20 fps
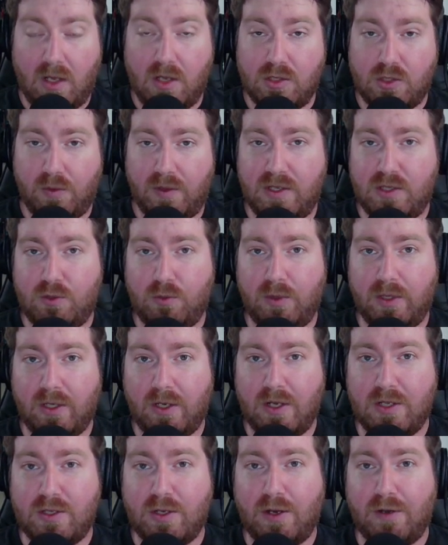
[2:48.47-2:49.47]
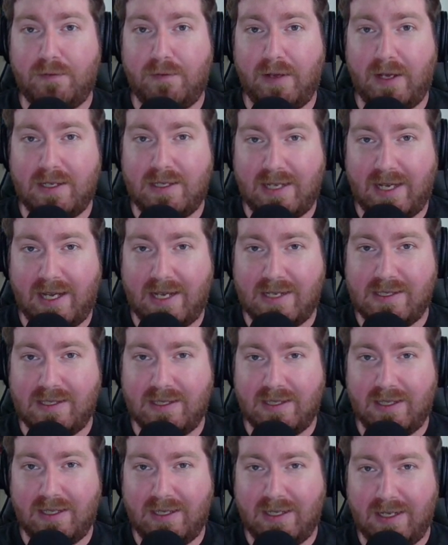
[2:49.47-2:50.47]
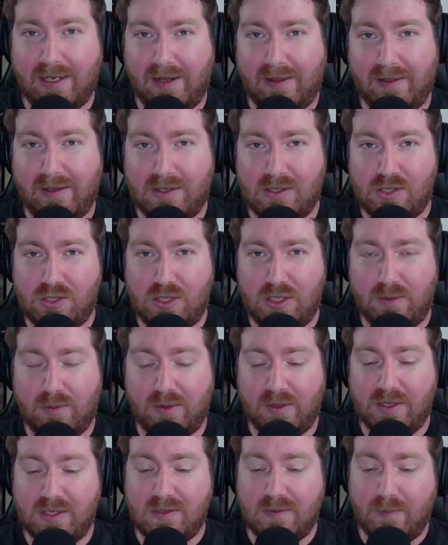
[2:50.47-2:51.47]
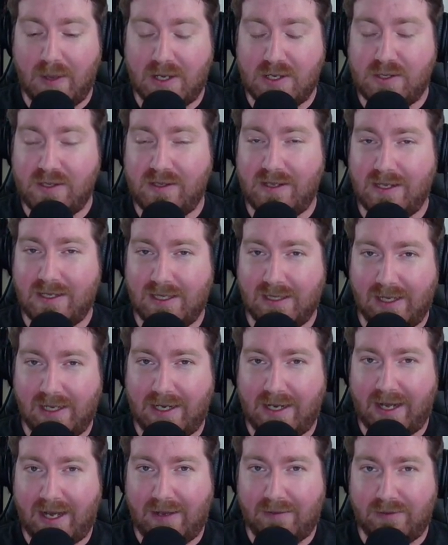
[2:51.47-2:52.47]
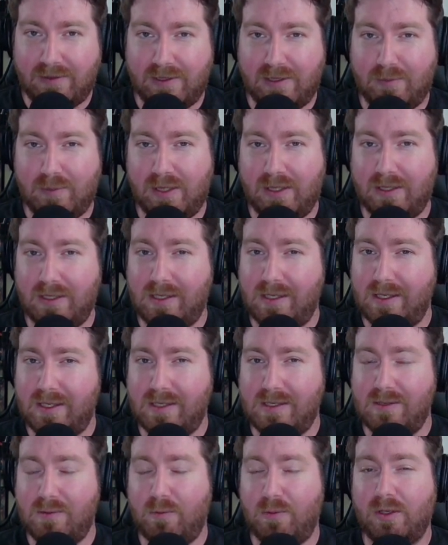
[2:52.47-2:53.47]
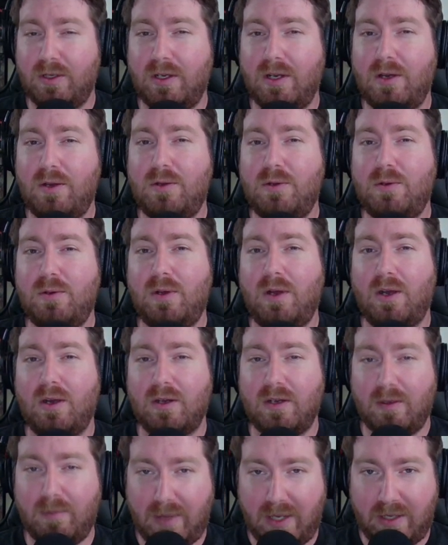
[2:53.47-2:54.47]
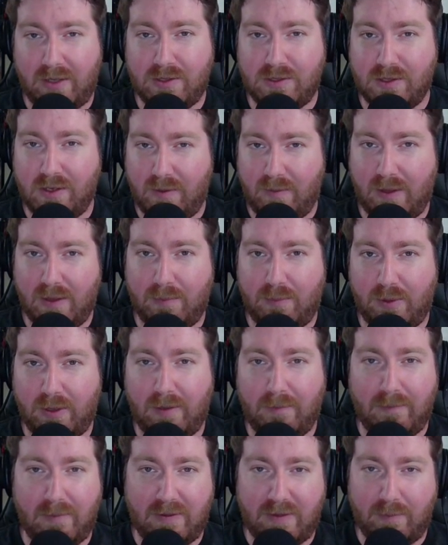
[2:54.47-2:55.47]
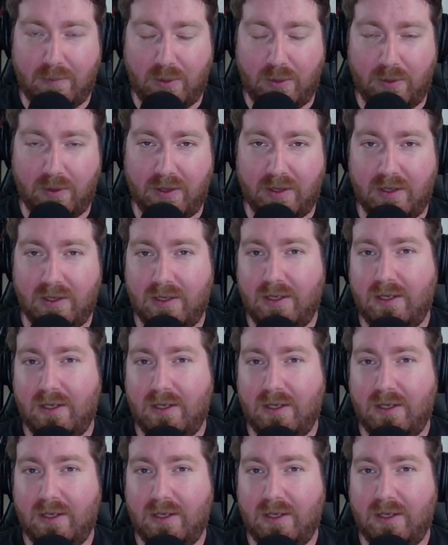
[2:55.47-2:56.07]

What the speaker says: So these 3 cards are fantastic in getting things cheaper, especially that Delighted Halfling, because we know our commander is going to be a problem at the board.